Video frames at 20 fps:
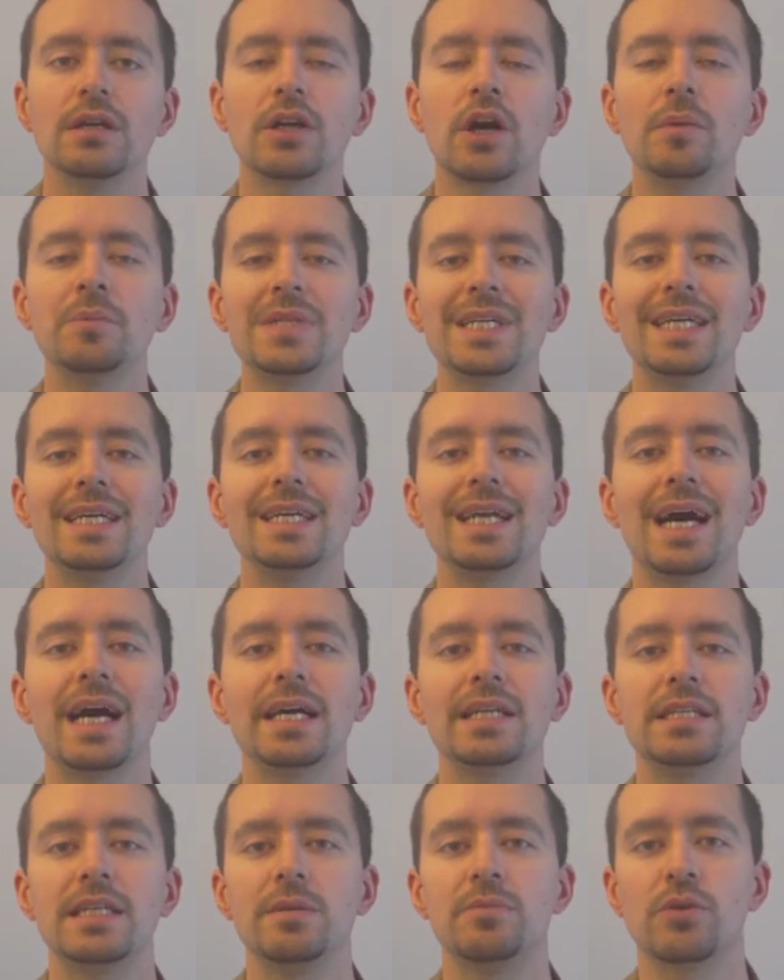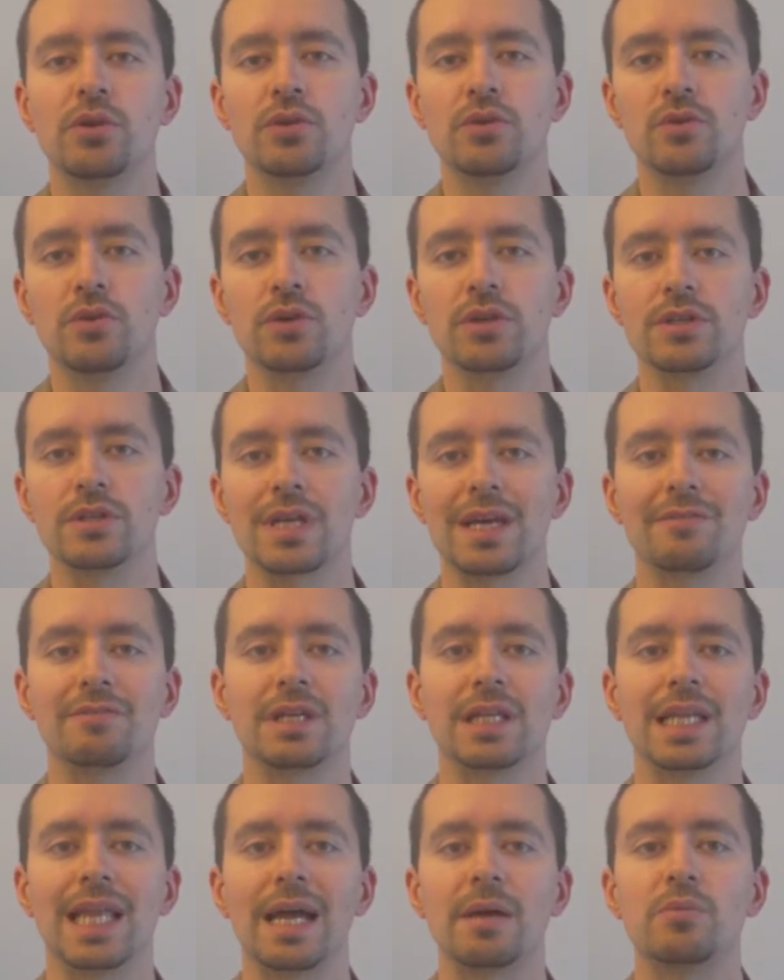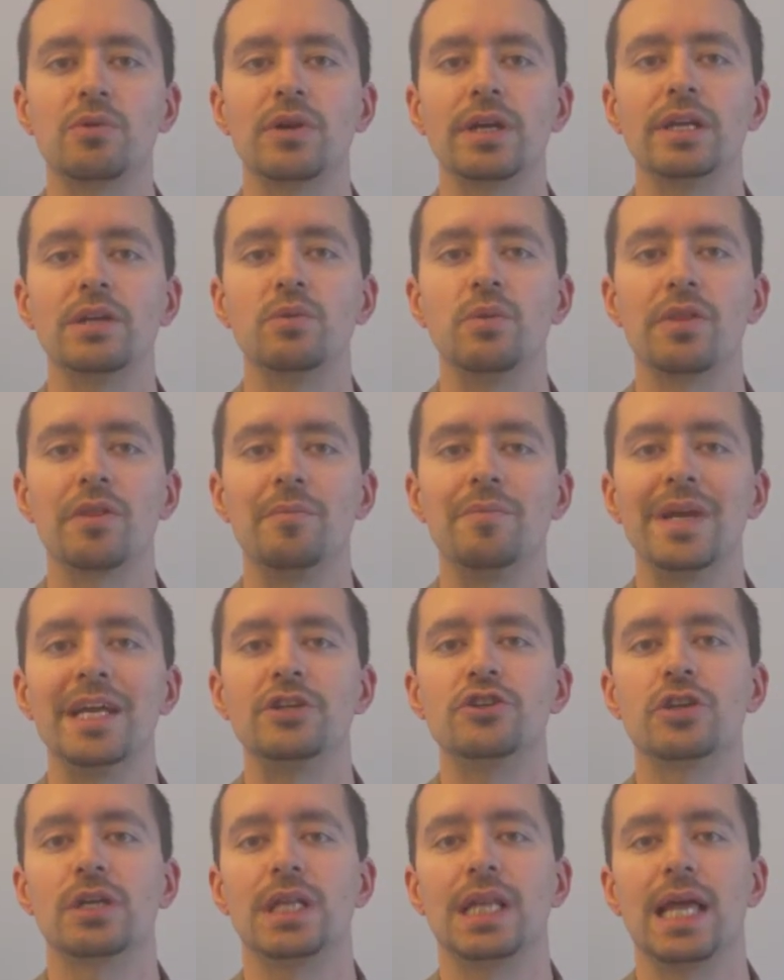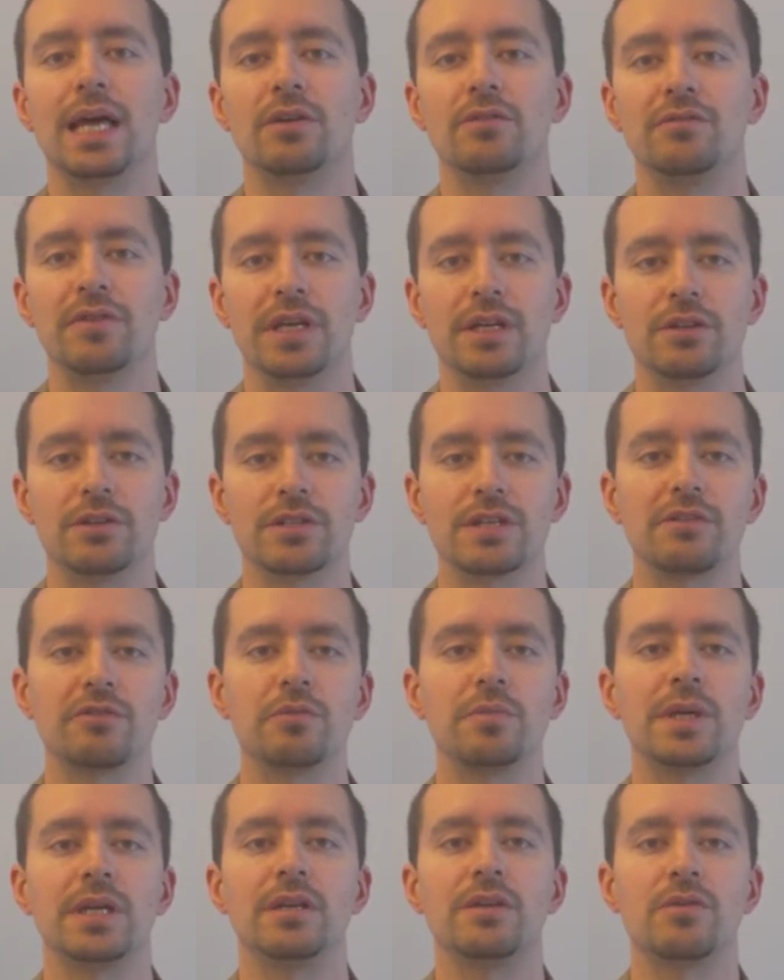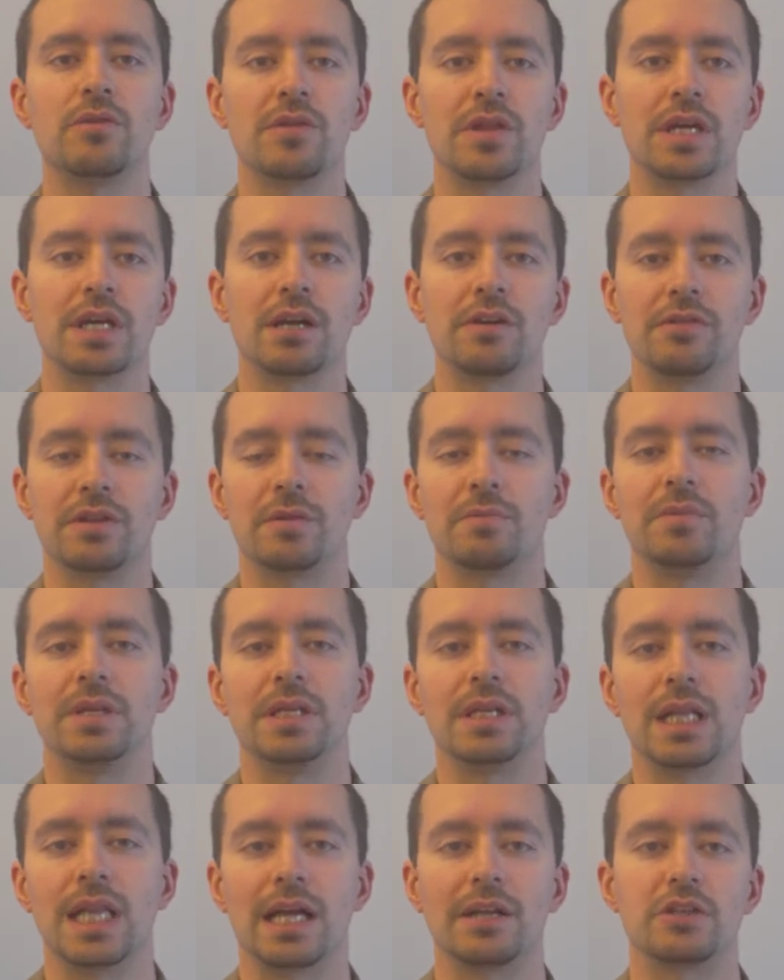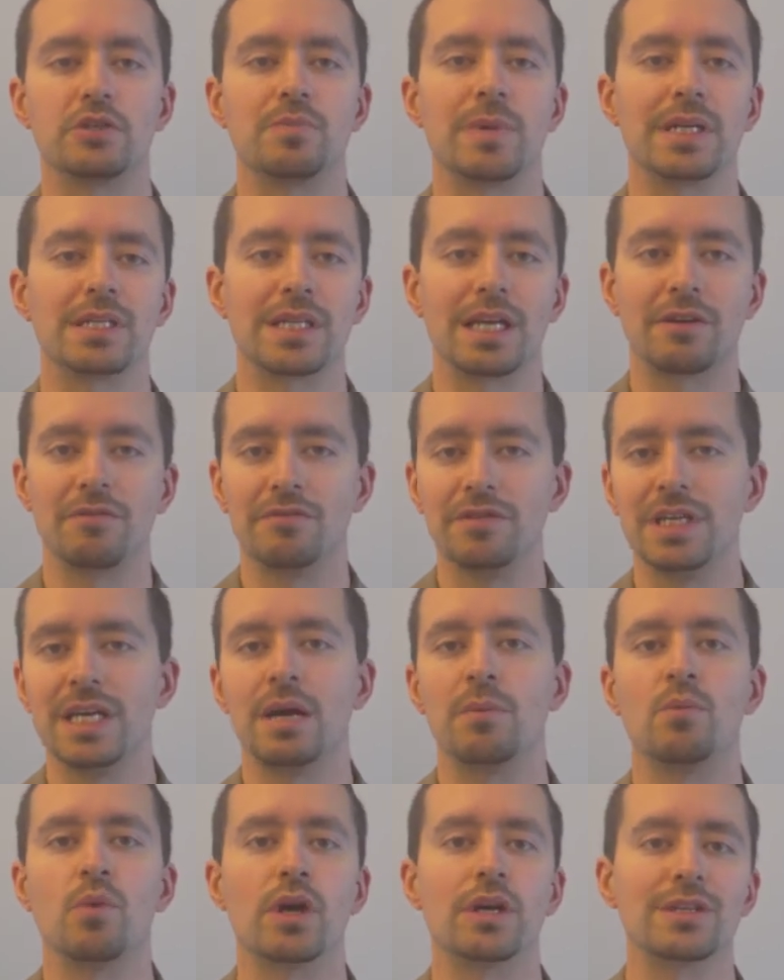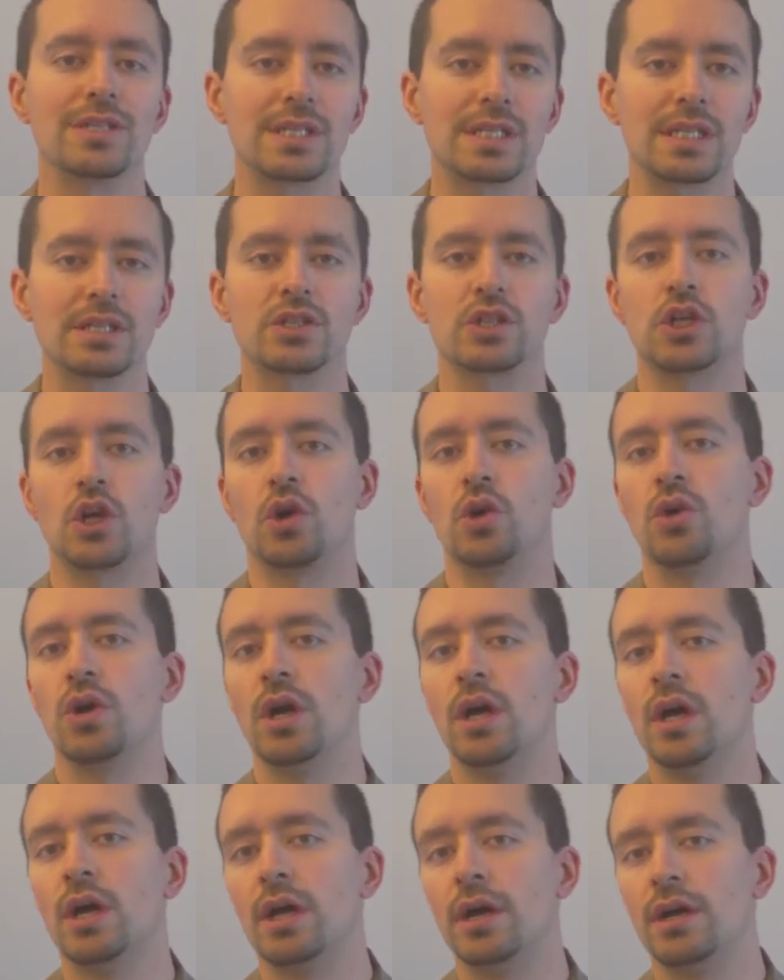CompTIA and ITpreneurs have collaborated with the major cloud vendors, everybody you think of in the big cloud space, like VMware, Cisco,